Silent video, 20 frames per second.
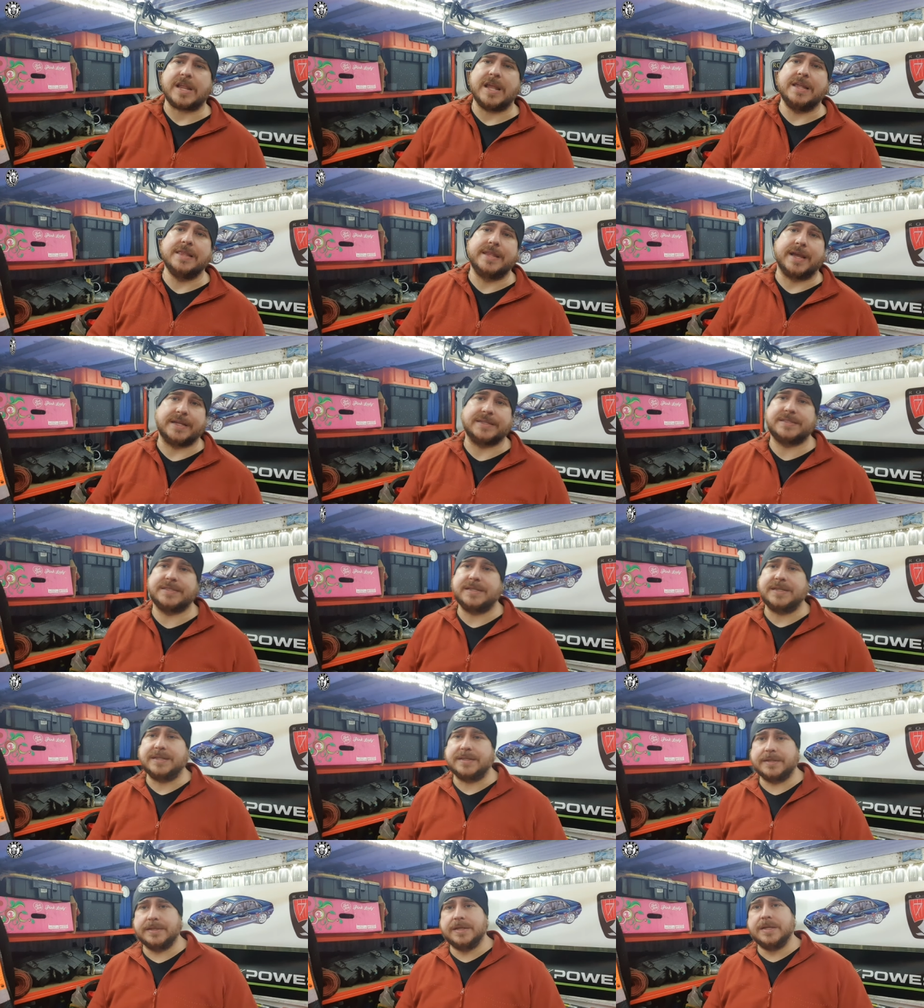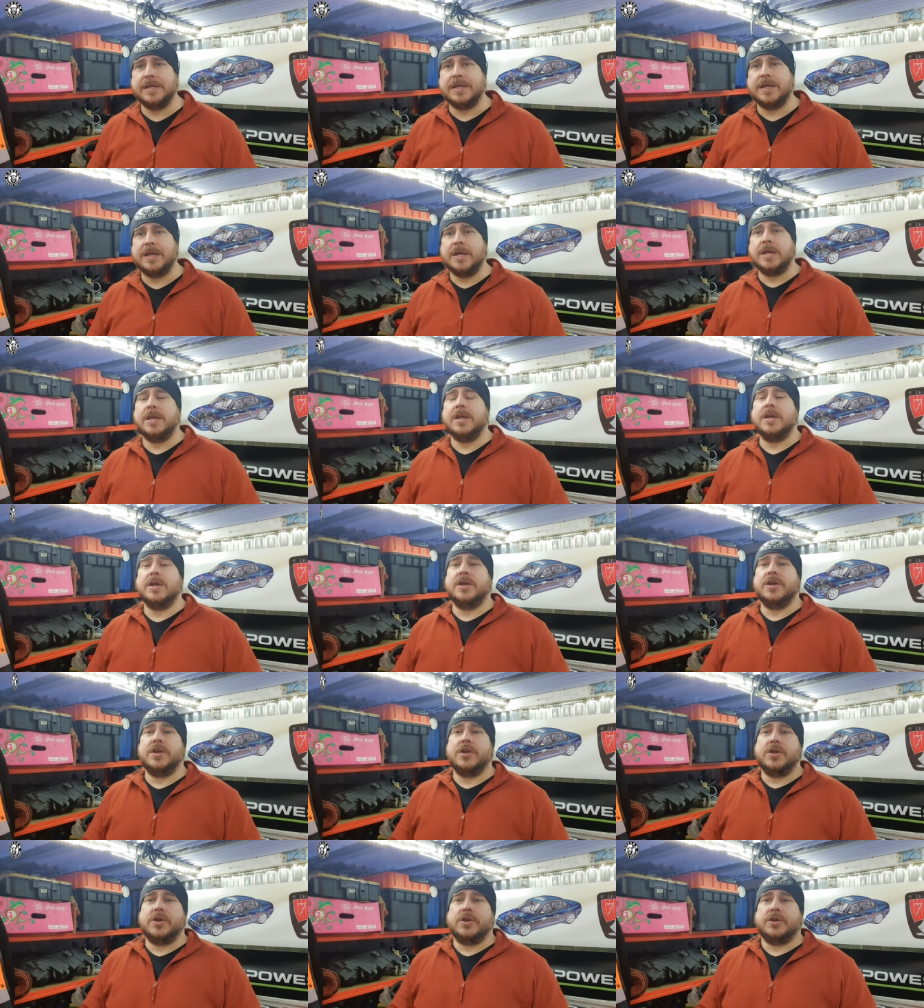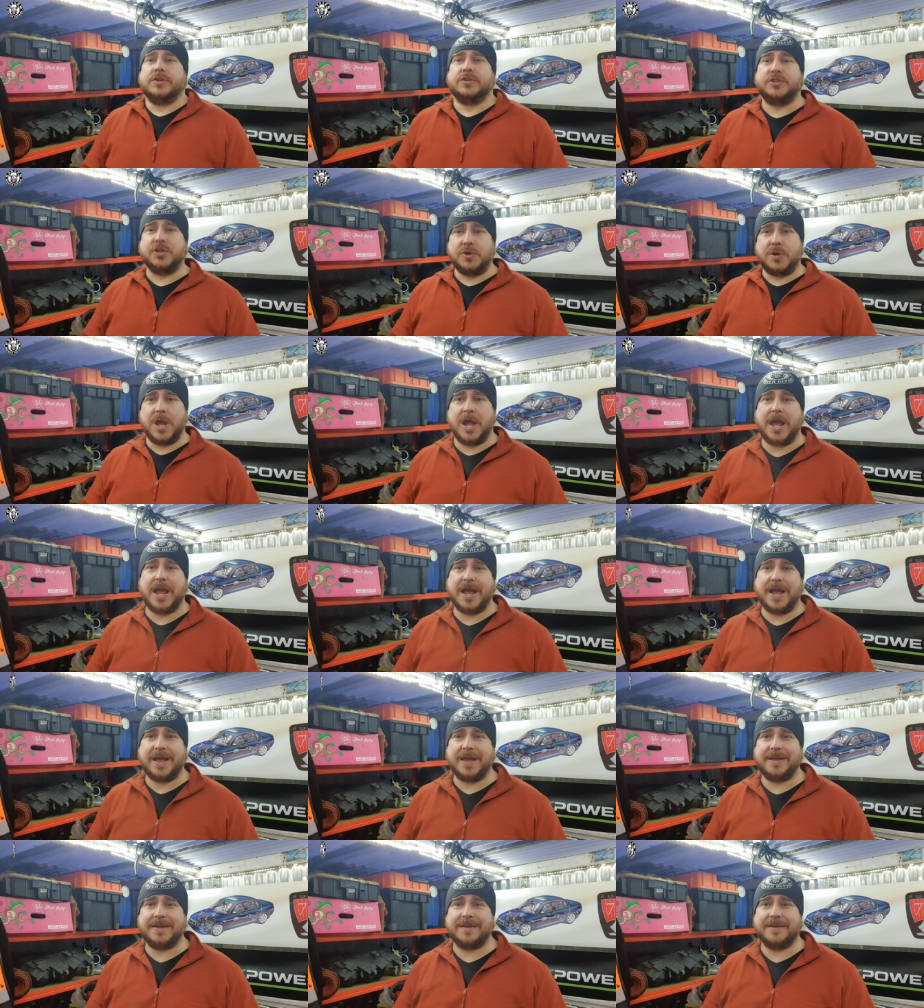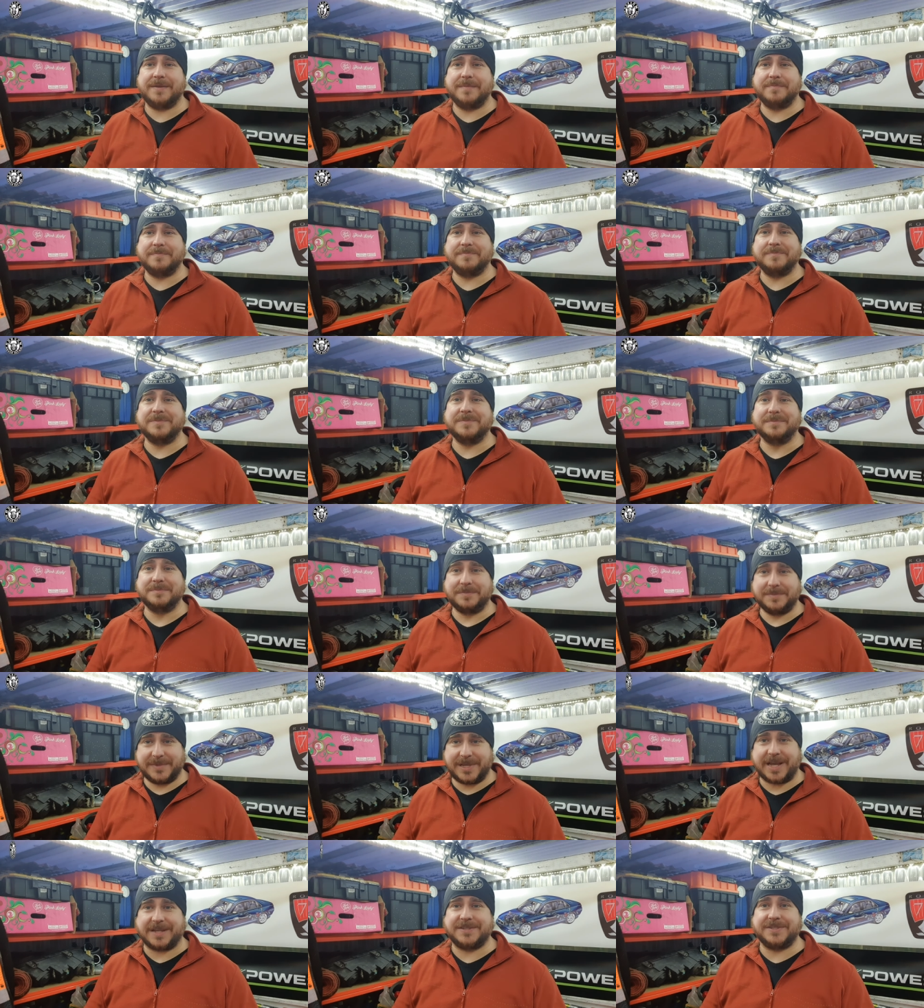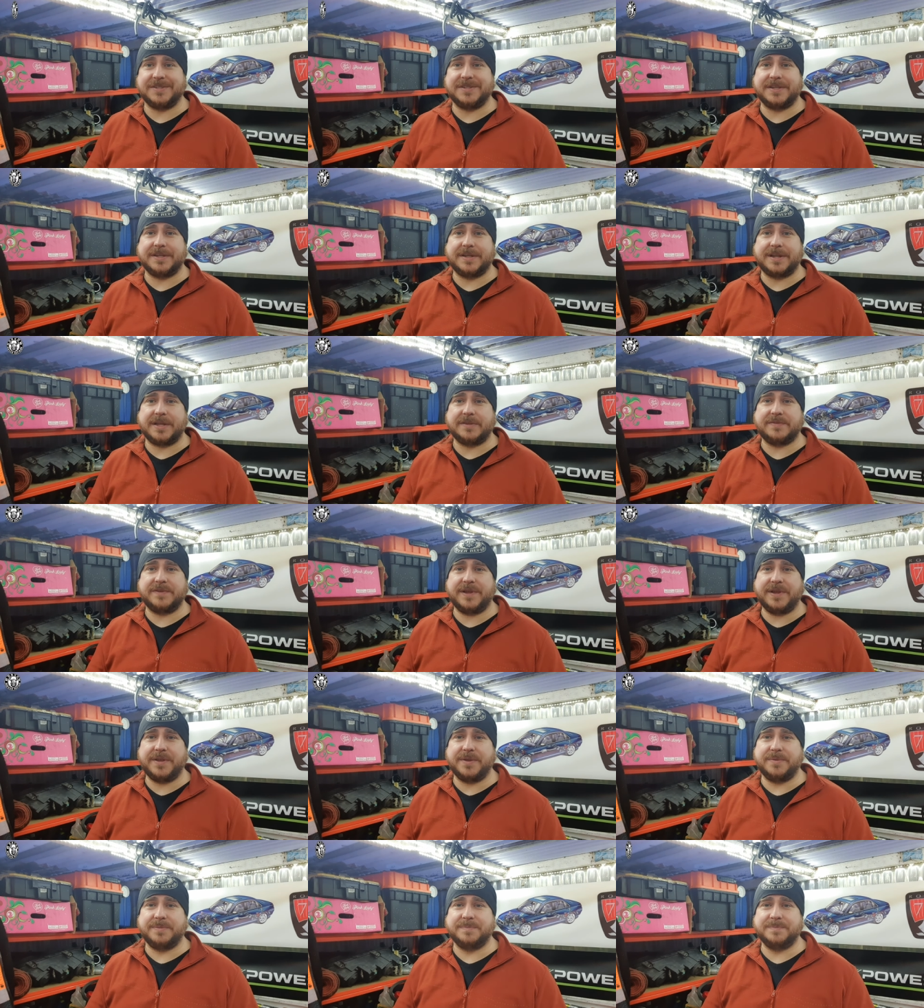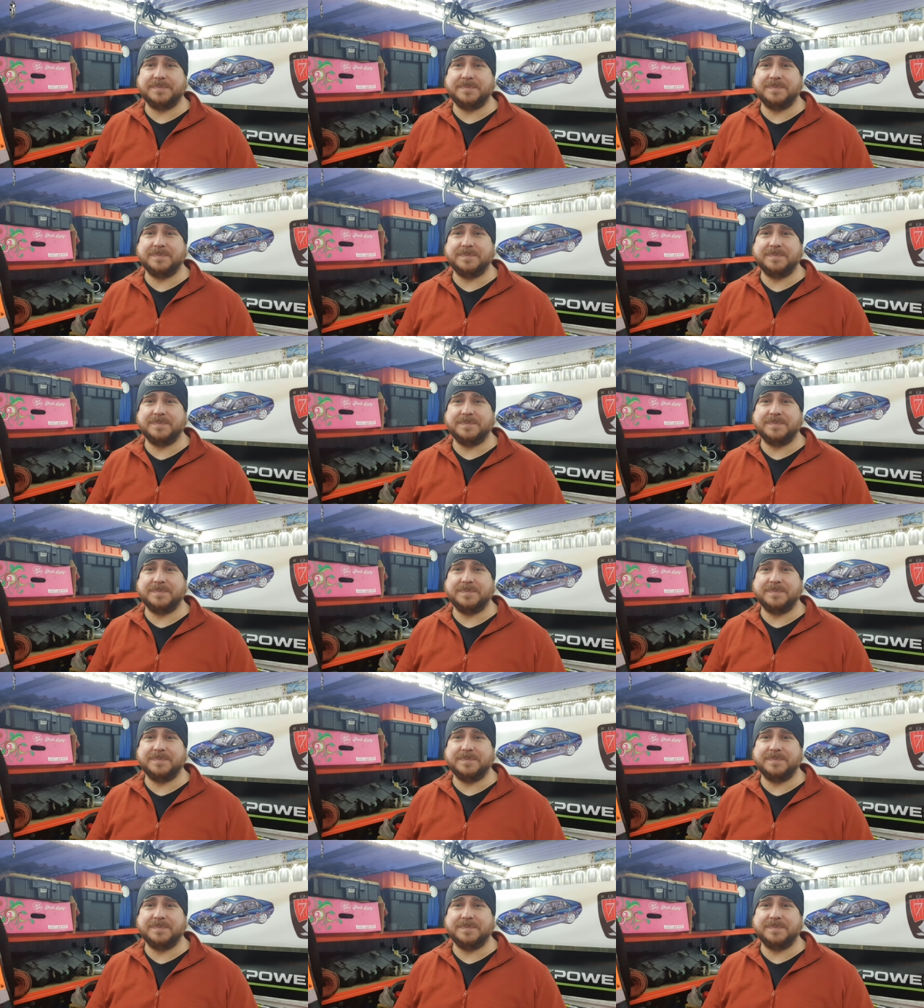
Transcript: And that's that. So, catch us in the next video.